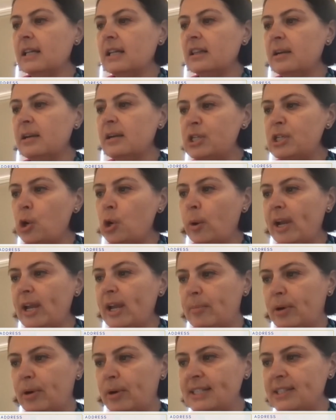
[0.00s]
Liberatory
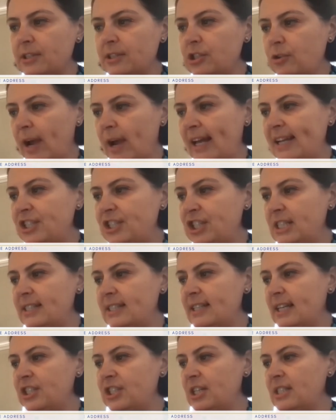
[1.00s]
appraisal strategies
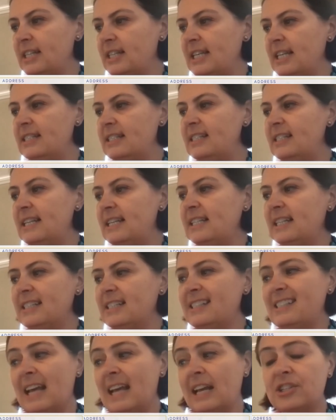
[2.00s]
such as these seek to
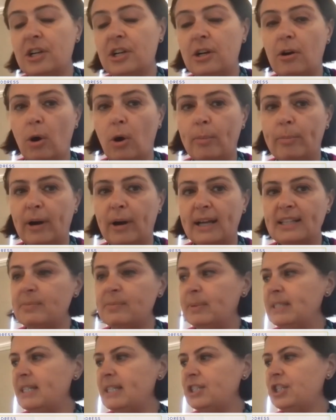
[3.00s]
center oppressed
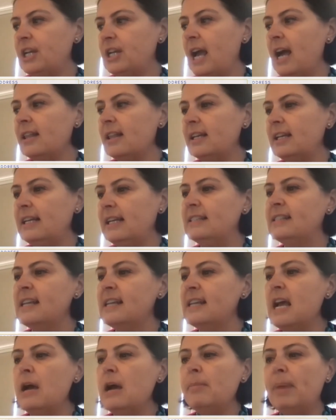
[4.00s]
positionalities
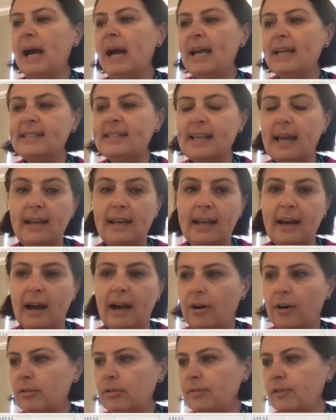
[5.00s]
by assigning
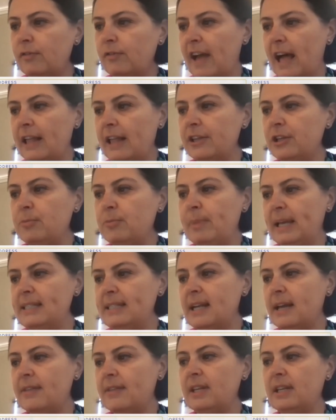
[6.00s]
archival value based
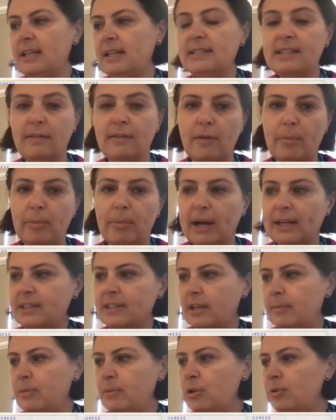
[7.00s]
on the needs of oppressed
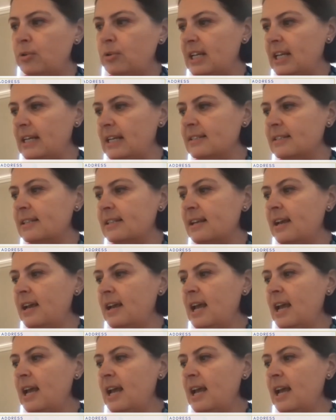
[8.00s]
communities.